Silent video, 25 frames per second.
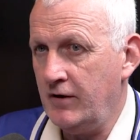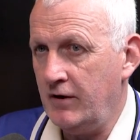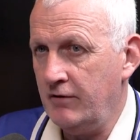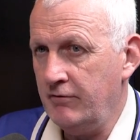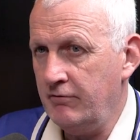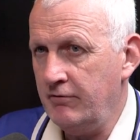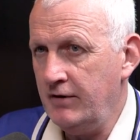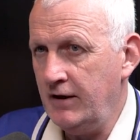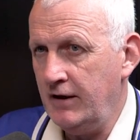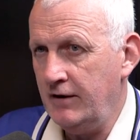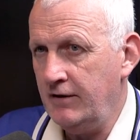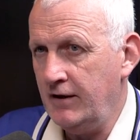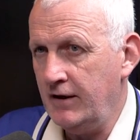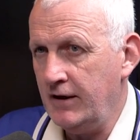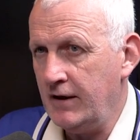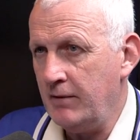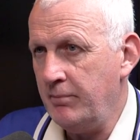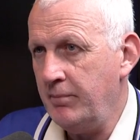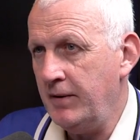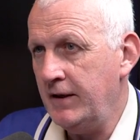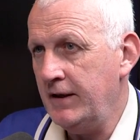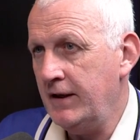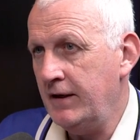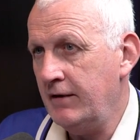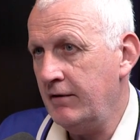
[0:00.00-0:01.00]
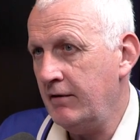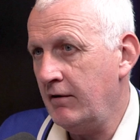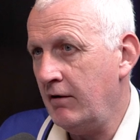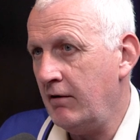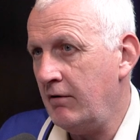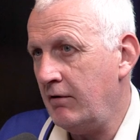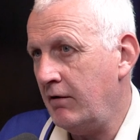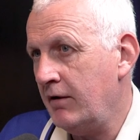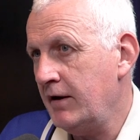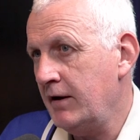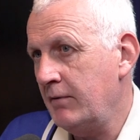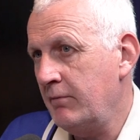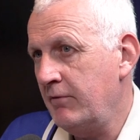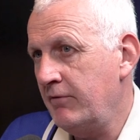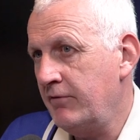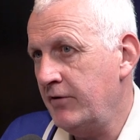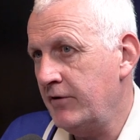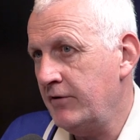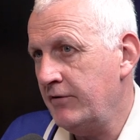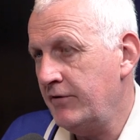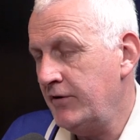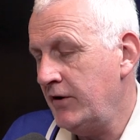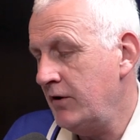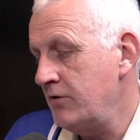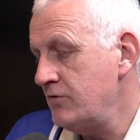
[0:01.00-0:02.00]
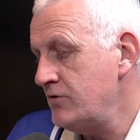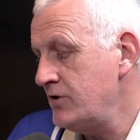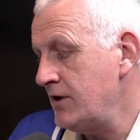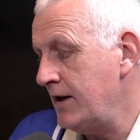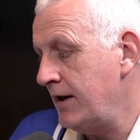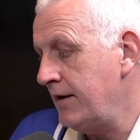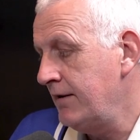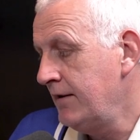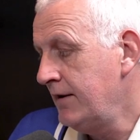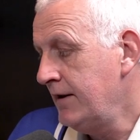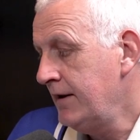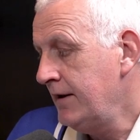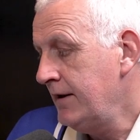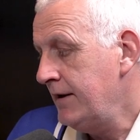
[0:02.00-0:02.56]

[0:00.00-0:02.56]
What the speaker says: I really think they're pinning a lot on him for the future.